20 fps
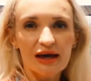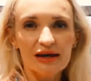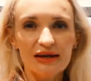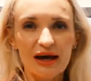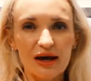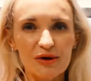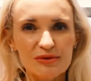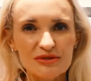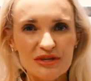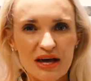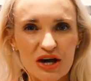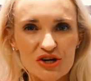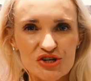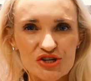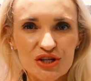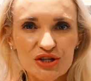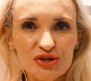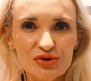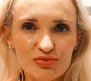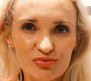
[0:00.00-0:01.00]
And I was
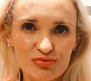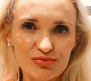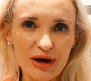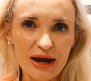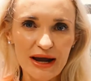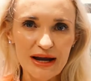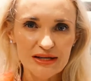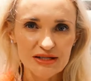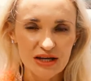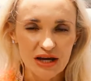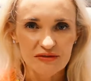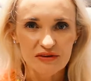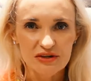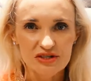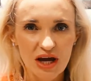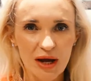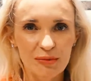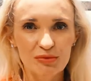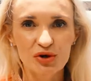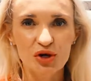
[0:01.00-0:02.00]
actually right. Every
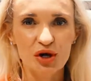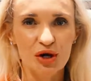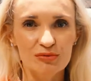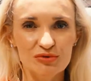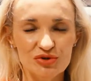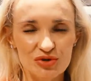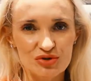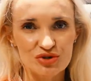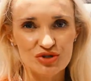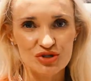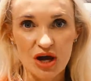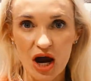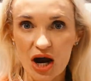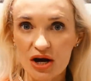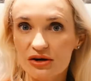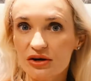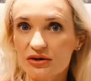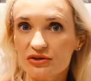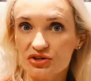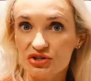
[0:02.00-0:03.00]
time you come to
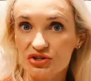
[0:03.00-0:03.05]
Zara,